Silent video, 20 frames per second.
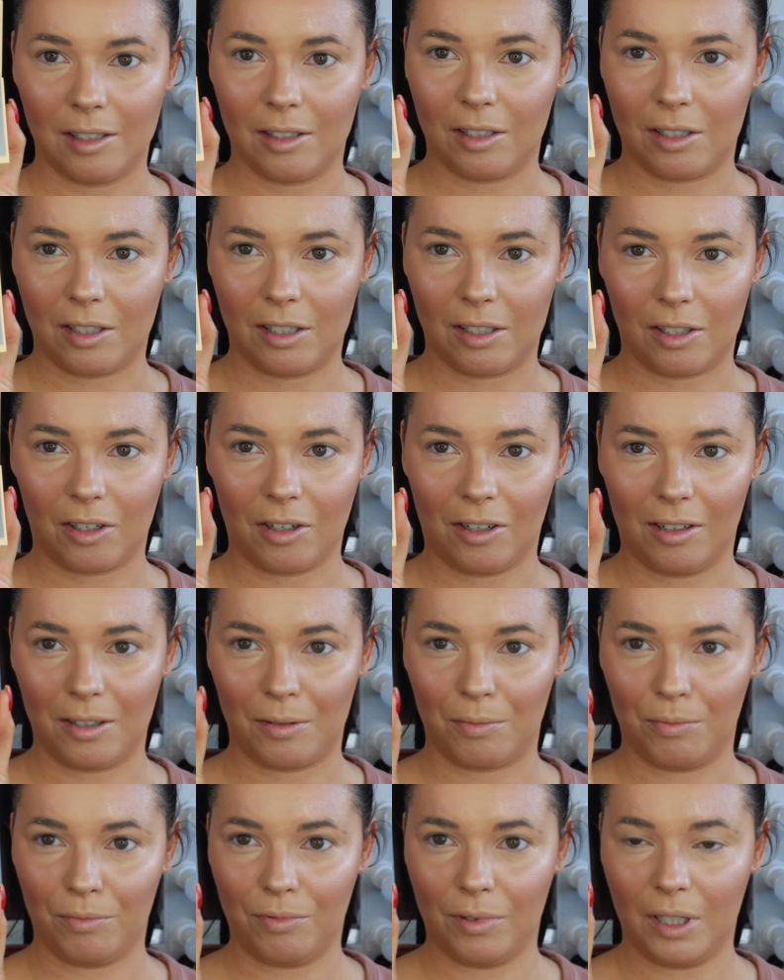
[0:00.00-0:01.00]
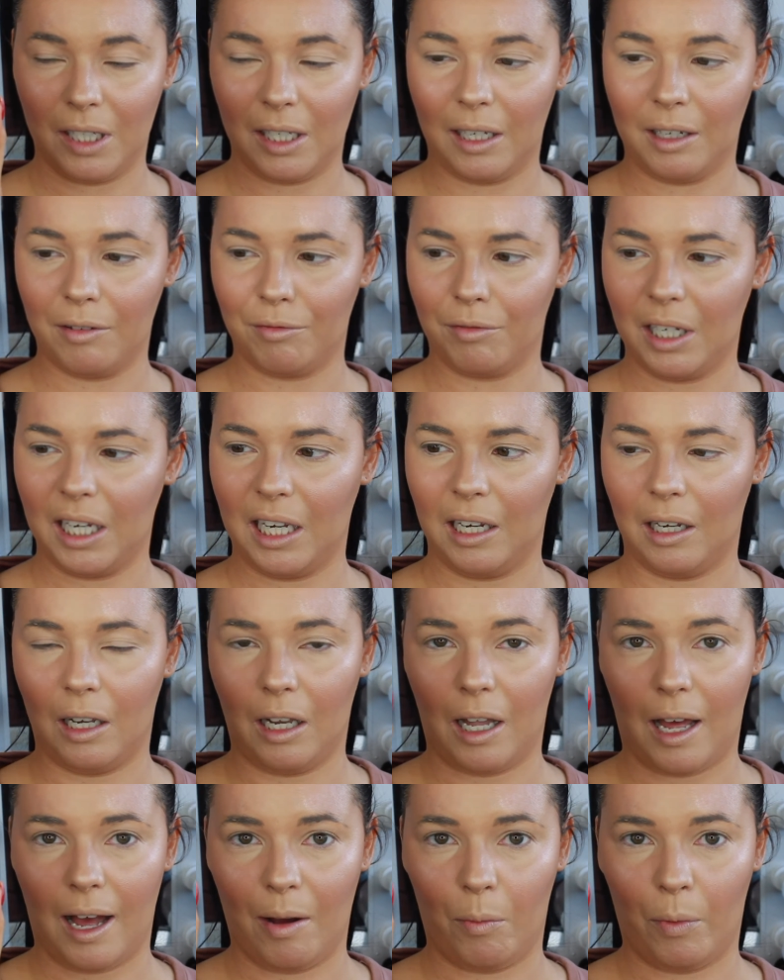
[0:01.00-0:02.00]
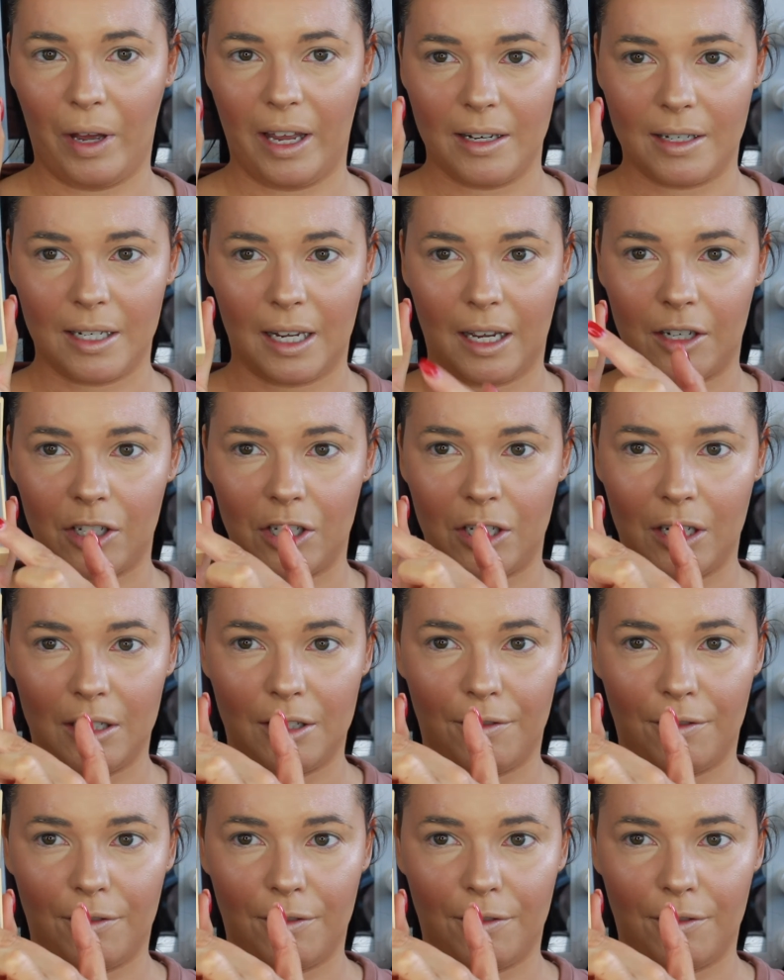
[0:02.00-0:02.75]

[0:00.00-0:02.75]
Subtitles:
So it's just got this really, really lightweight texture.